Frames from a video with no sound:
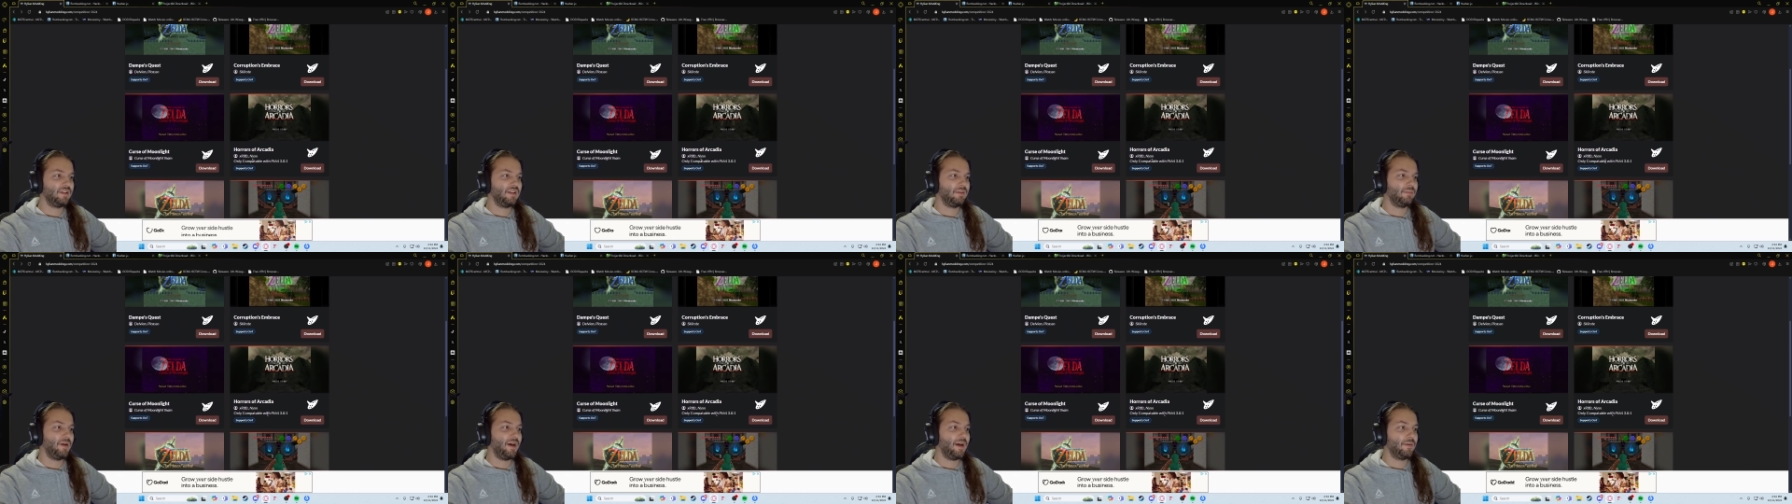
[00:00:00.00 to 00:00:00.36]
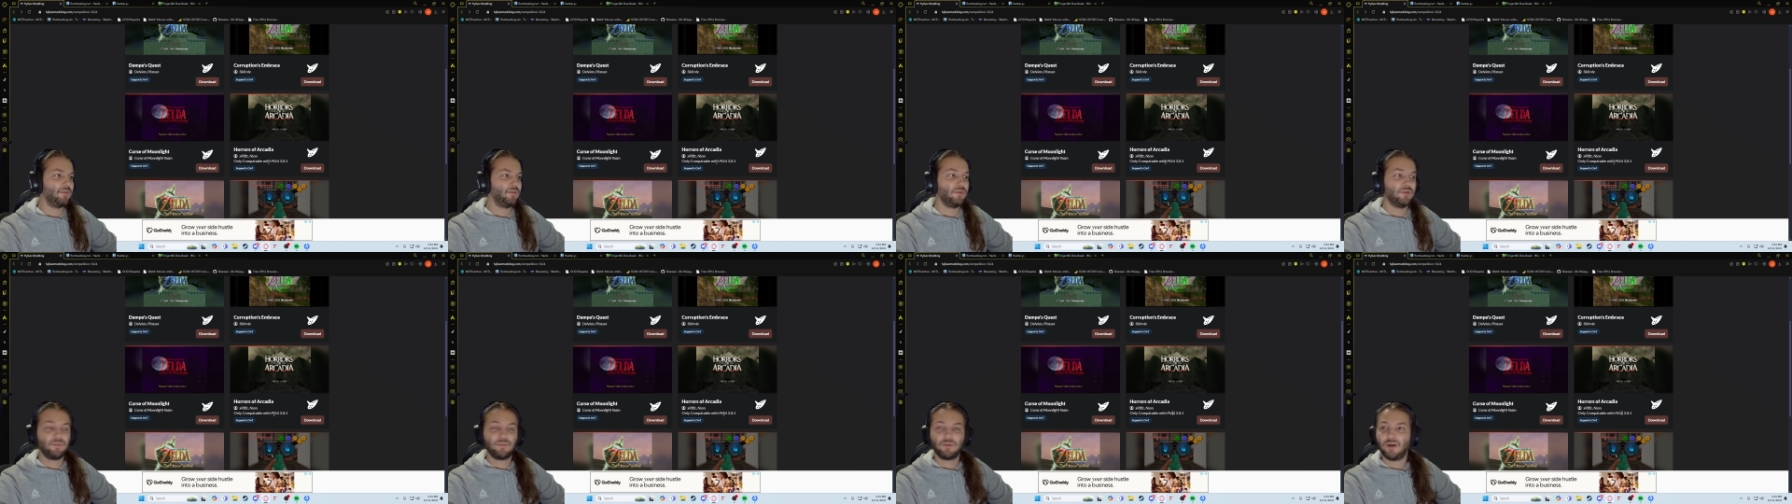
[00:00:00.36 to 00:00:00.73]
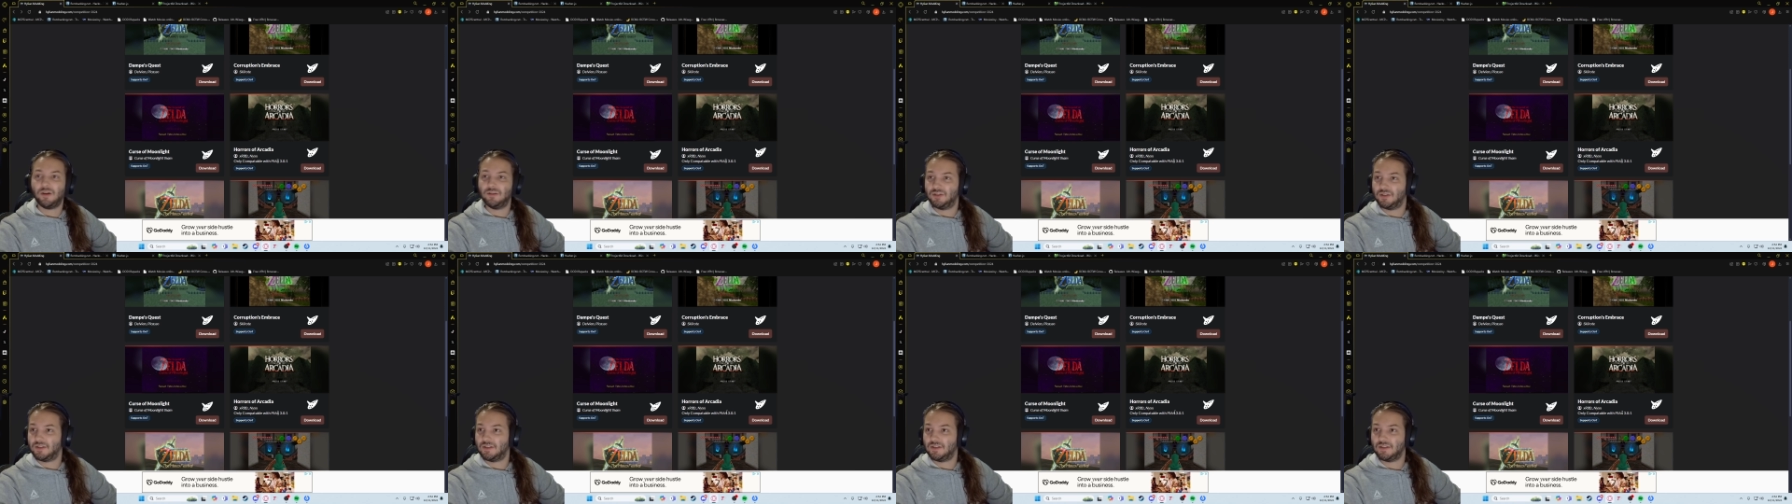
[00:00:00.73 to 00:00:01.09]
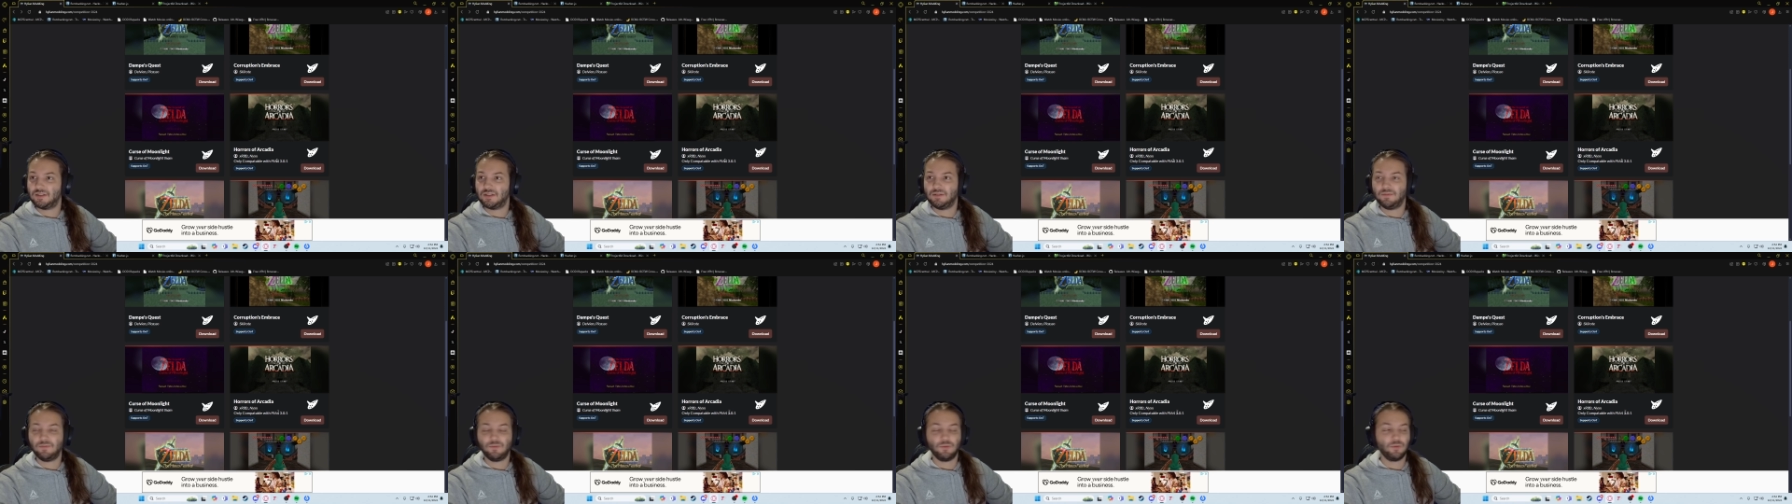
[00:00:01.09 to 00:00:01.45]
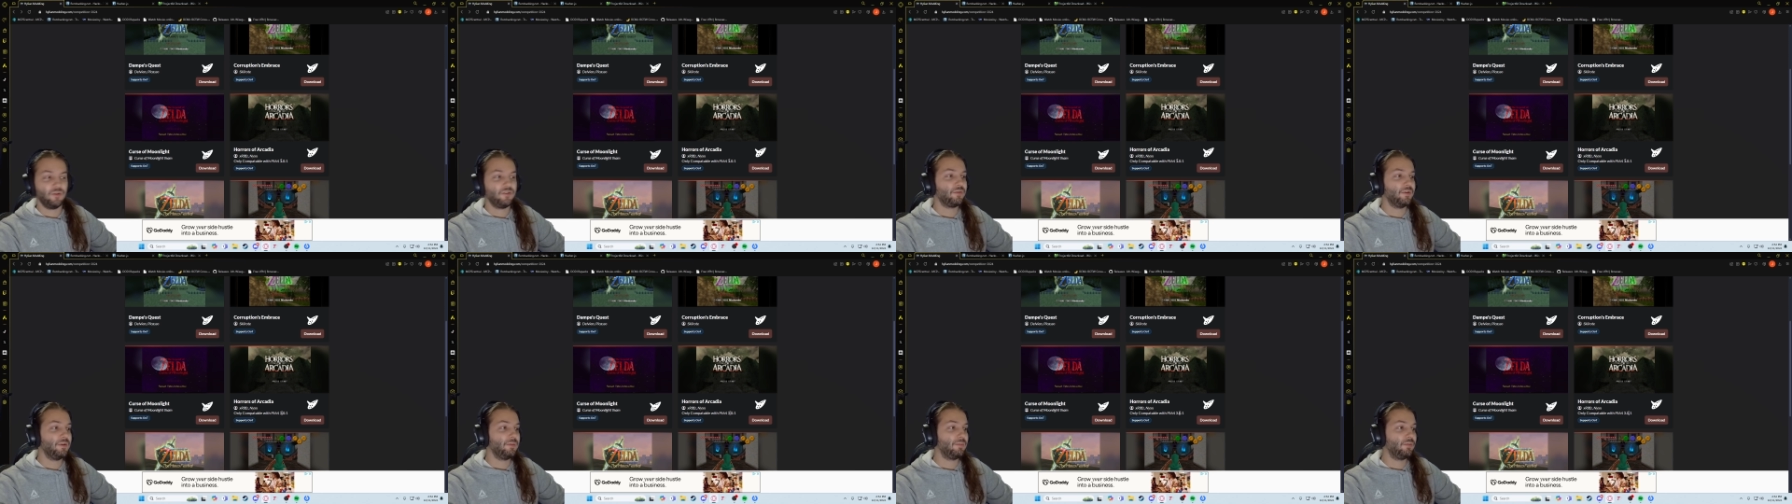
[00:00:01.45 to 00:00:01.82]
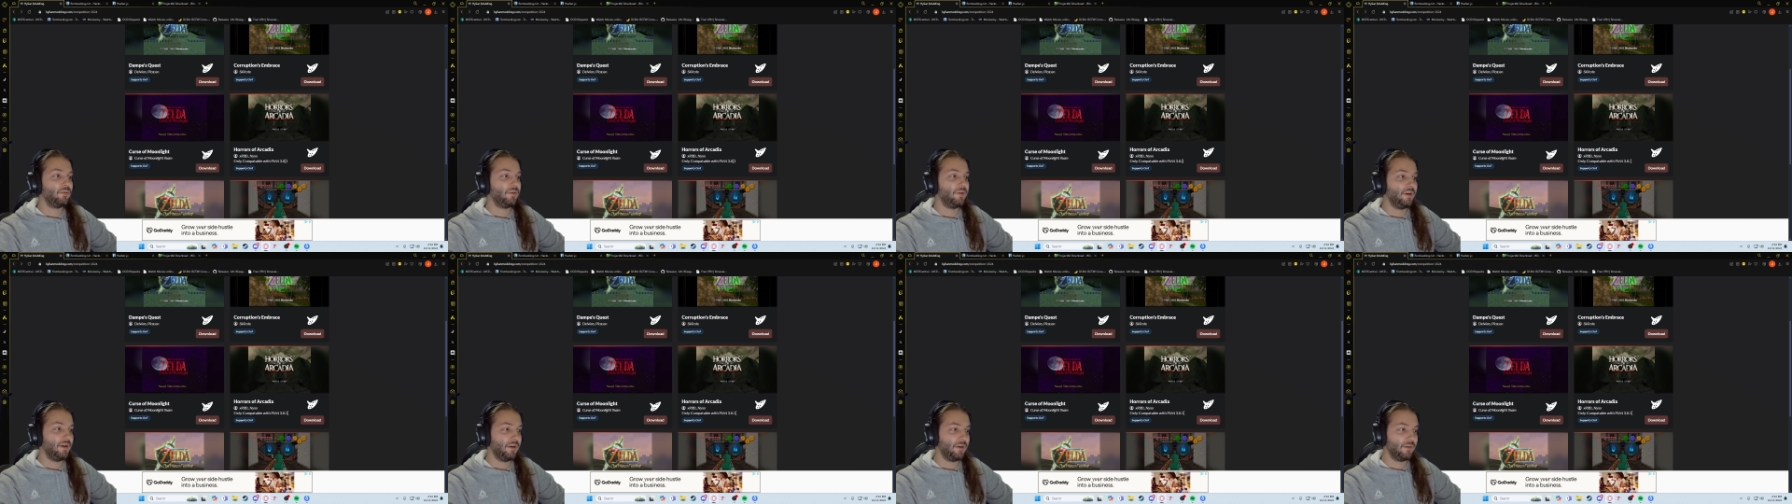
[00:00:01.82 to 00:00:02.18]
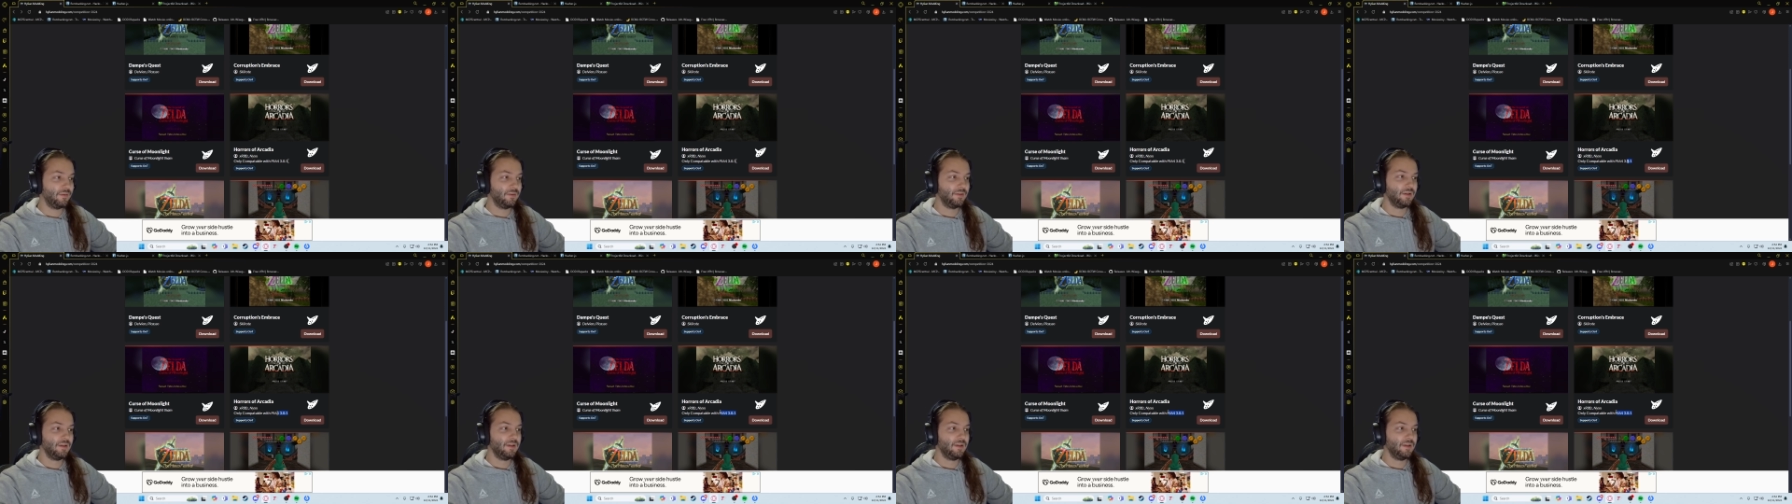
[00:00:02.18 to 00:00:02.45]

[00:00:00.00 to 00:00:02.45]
compatible with Project 64 3.0.